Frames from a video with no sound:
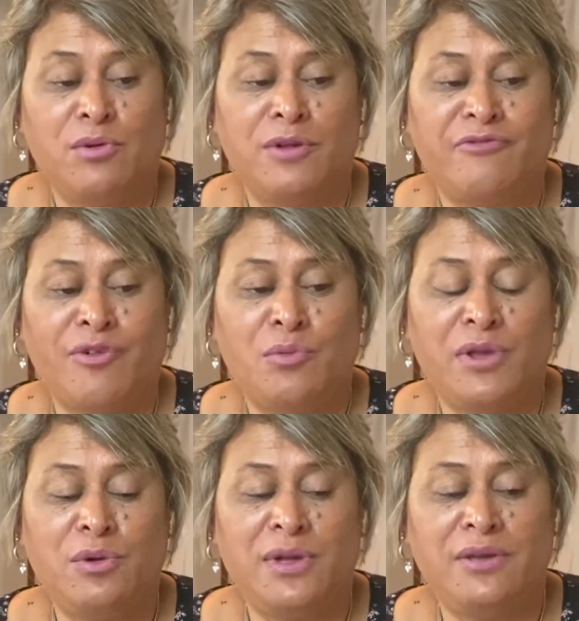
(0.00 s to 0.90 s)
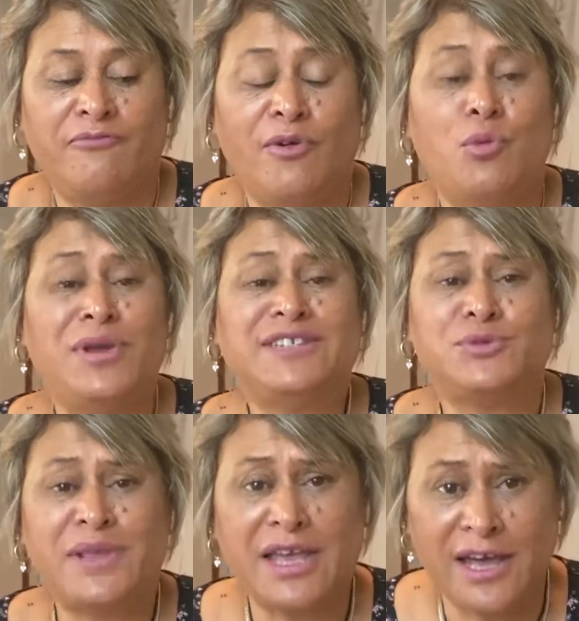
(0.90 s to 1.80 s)
from whence
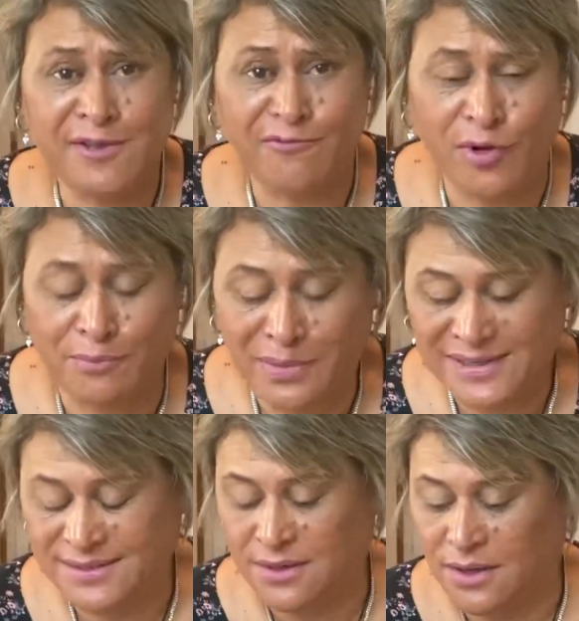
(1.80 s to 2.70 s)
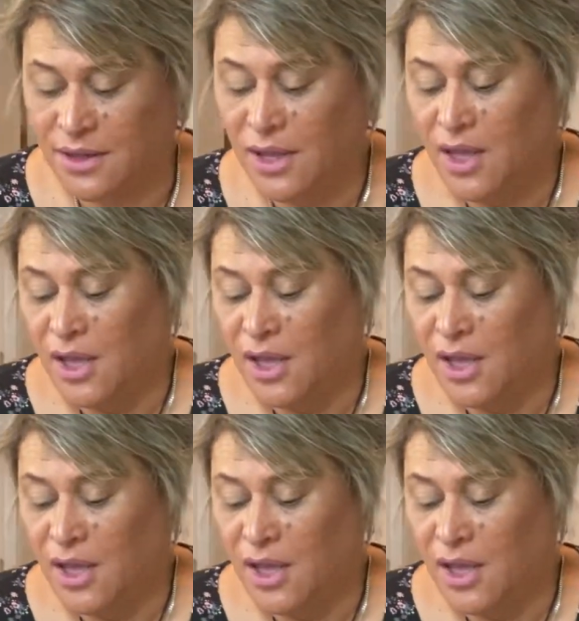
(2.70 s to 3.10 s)
we came from, basically,